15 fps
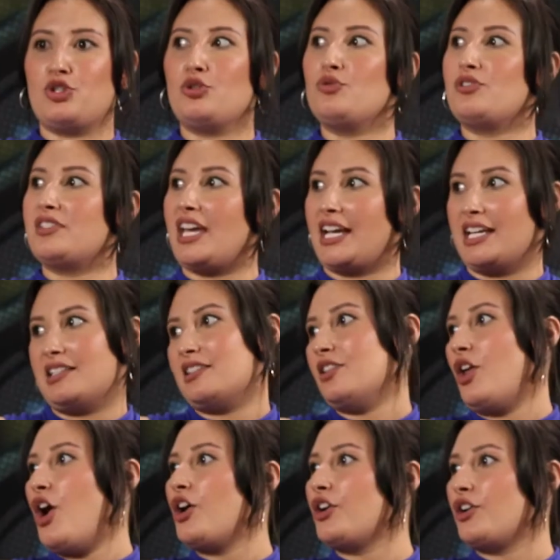2 seconds
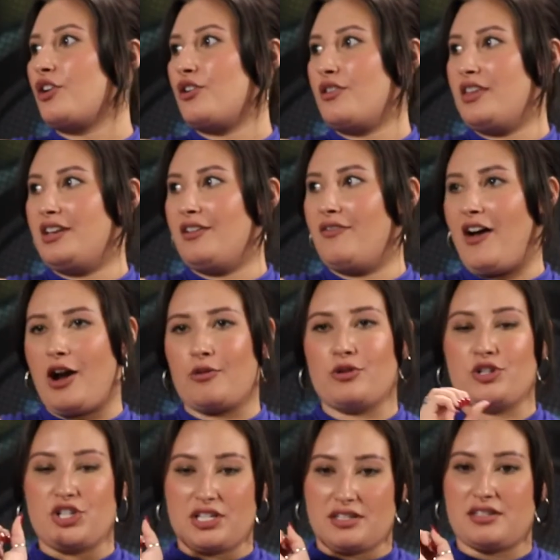longer than if I
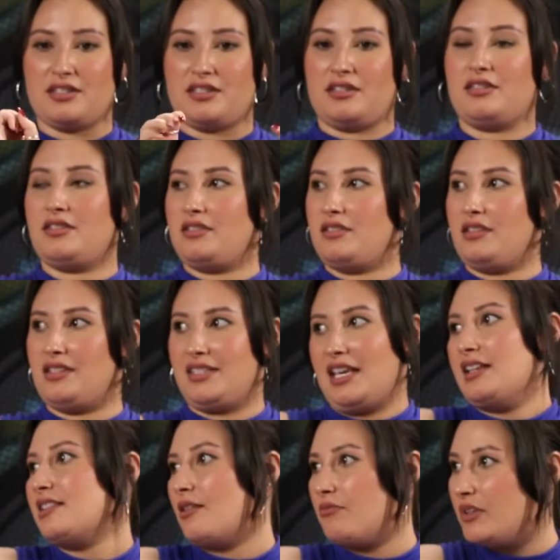were just to
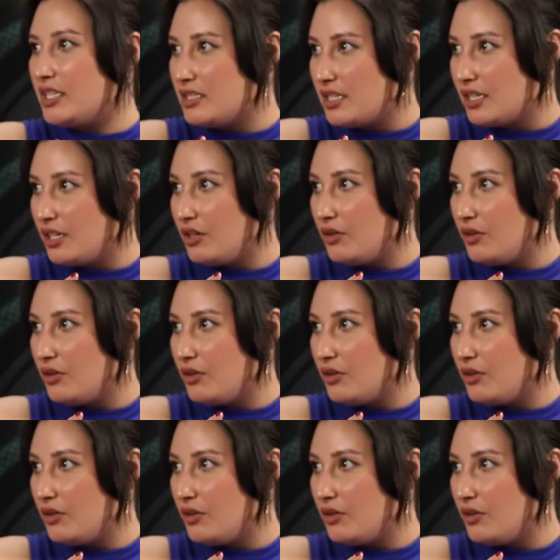say something to